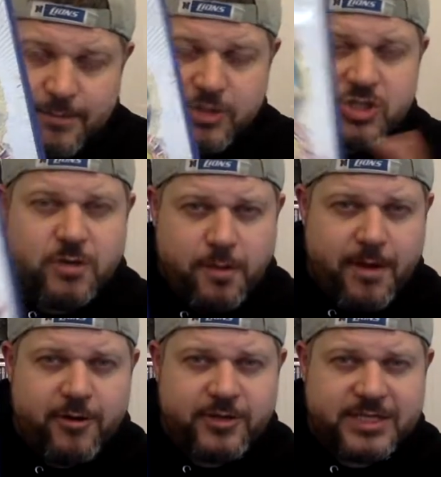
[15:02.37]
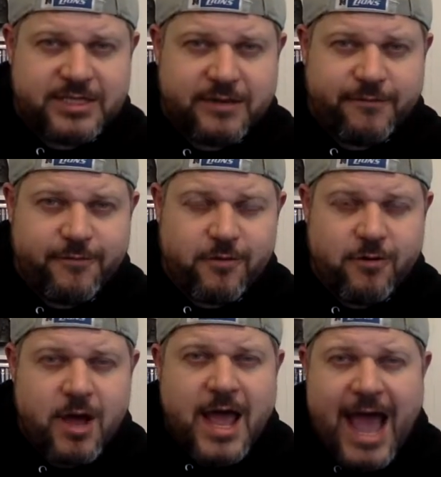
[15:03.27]
but Super Mario 64
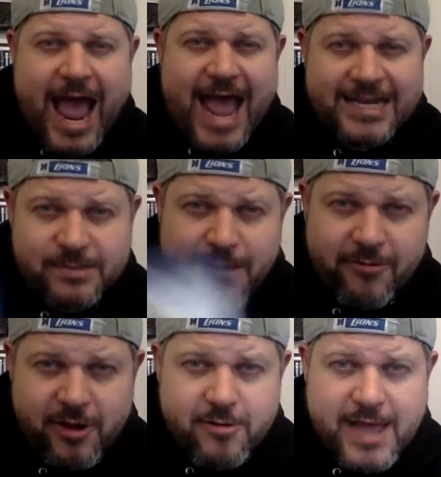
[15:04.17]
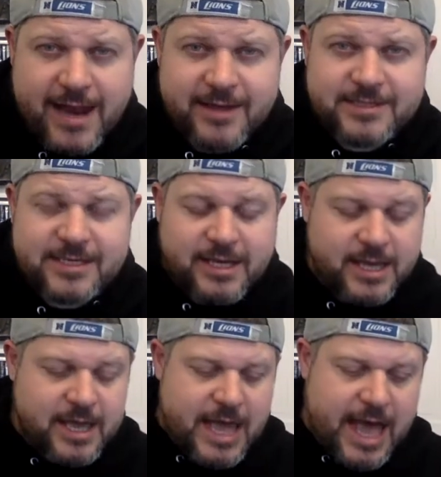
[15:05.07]
and Mario Galaxy.
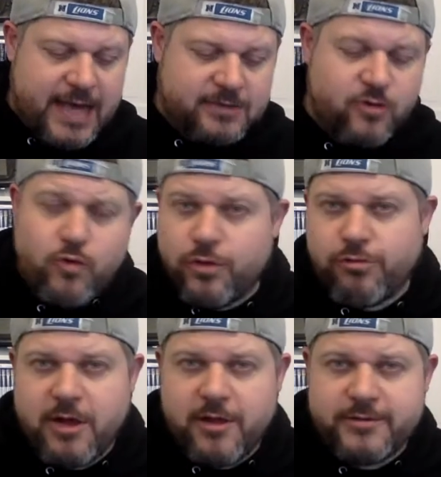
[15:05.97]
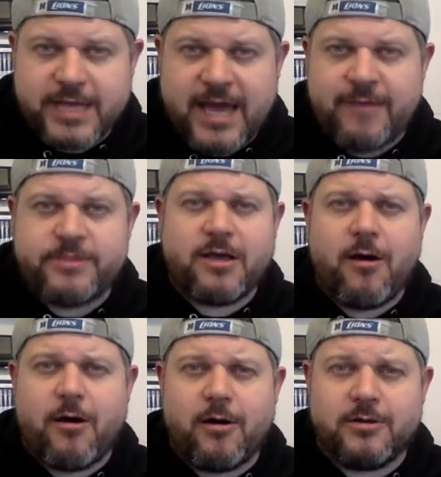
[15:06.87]
And all three of those games
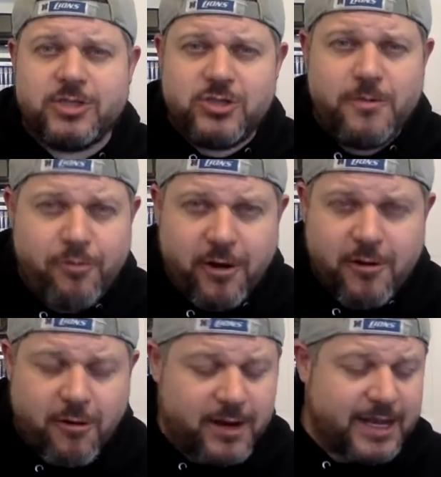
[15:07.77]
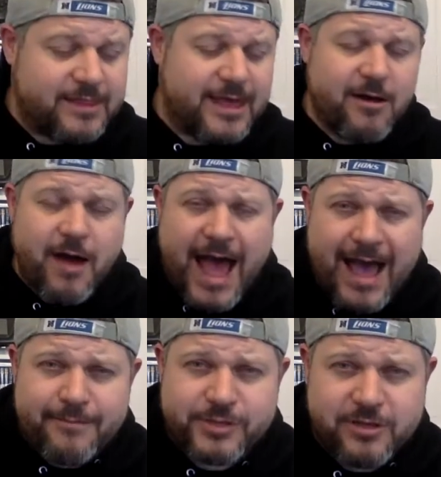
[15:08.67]
are super iconic. They are
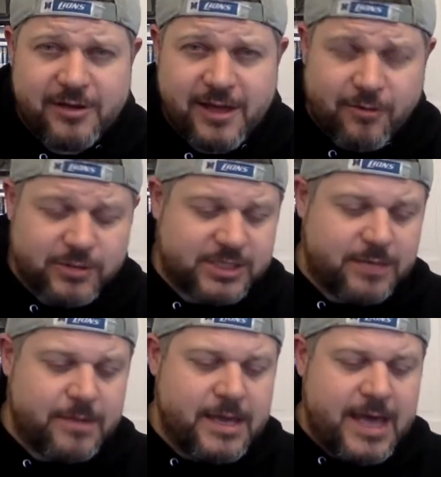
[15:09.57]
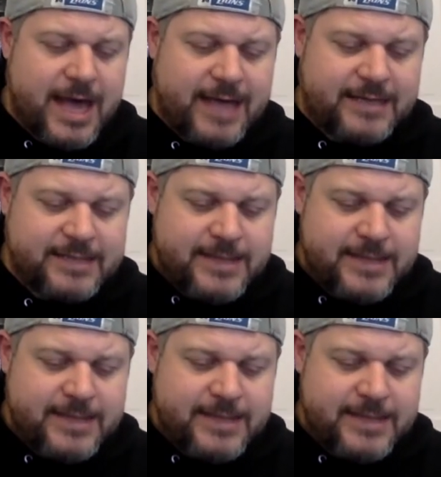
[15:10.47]
absolutely awesome. And